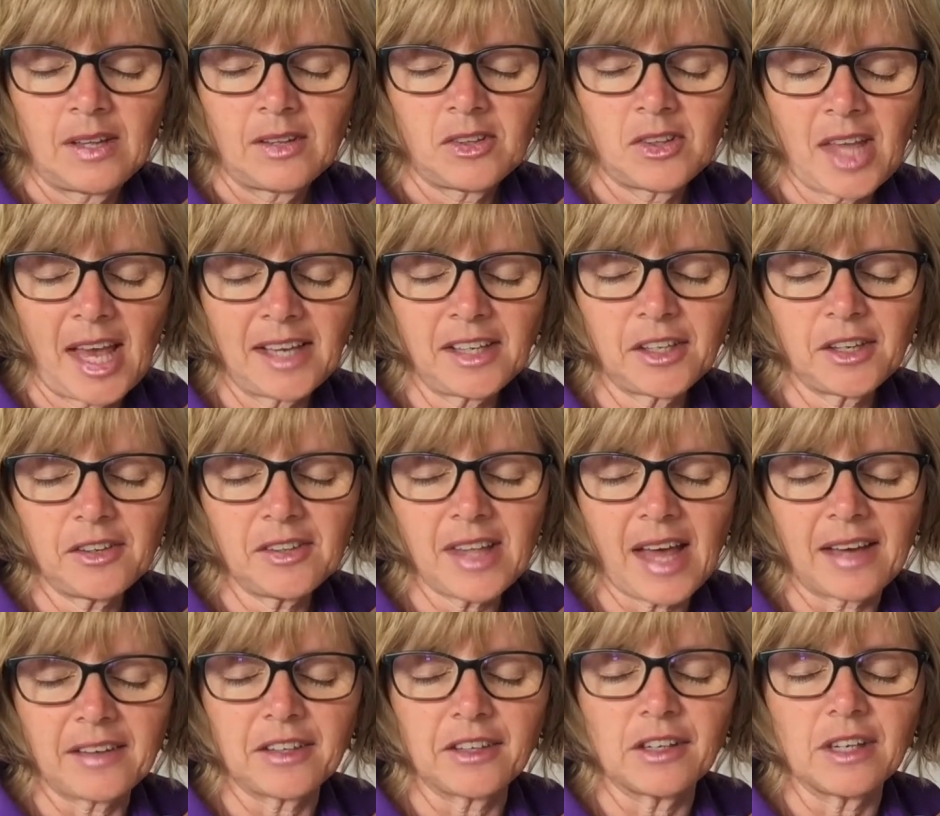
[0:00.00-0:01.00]
Thank you
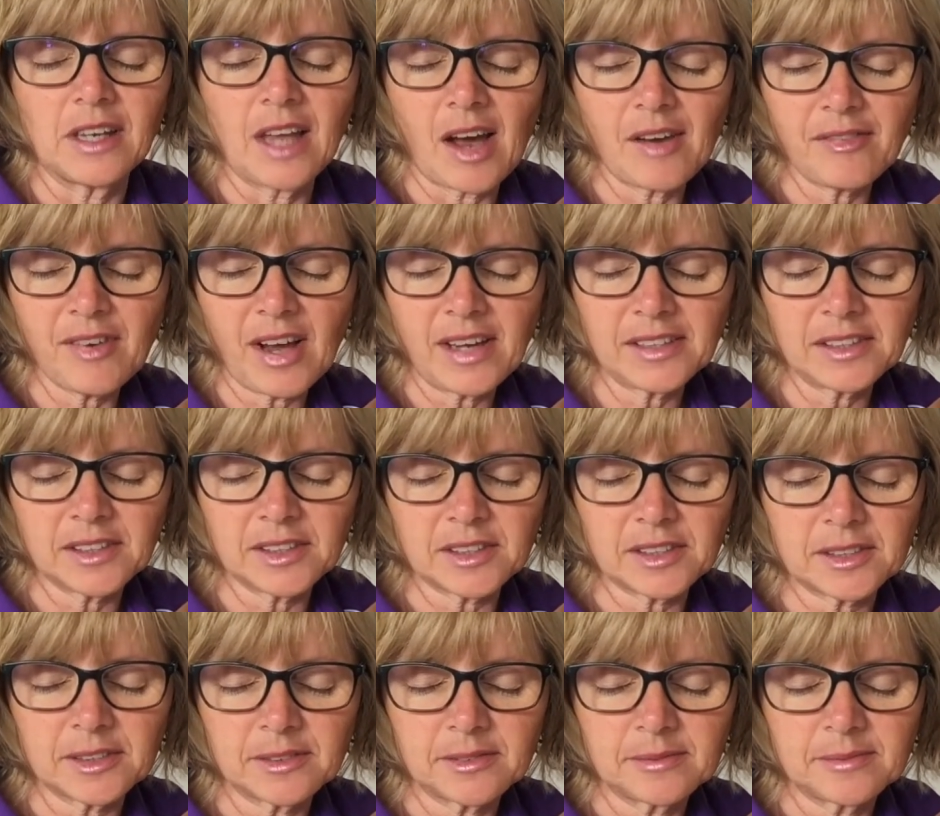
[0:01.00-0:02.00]
that you love
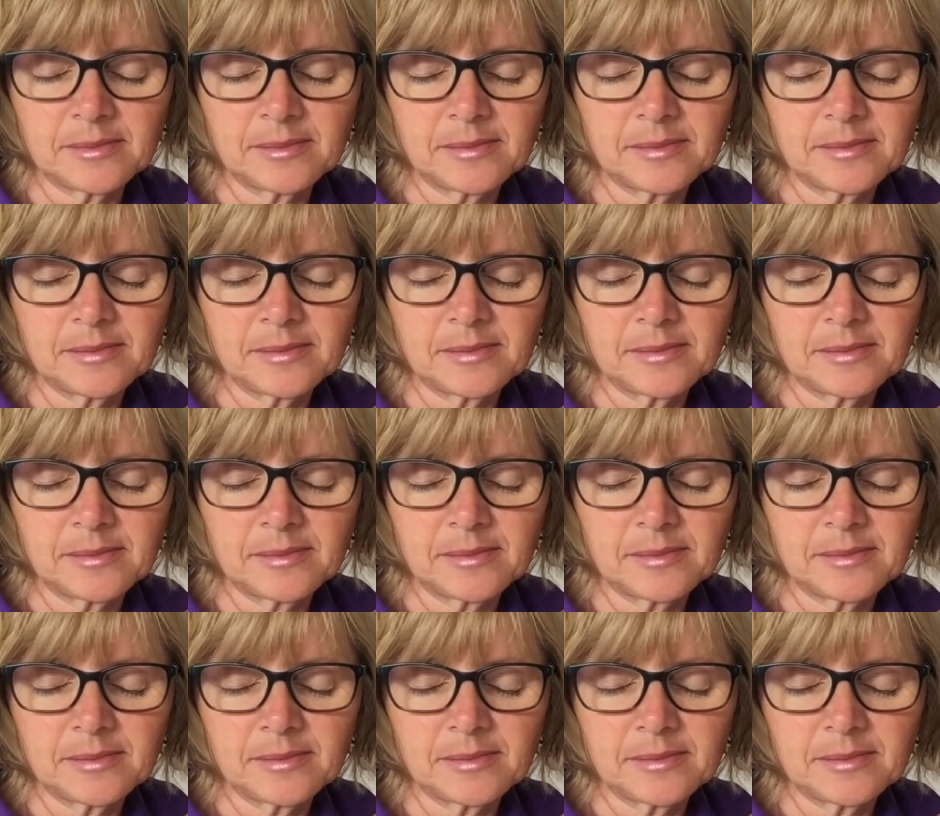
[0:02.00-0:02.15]
us.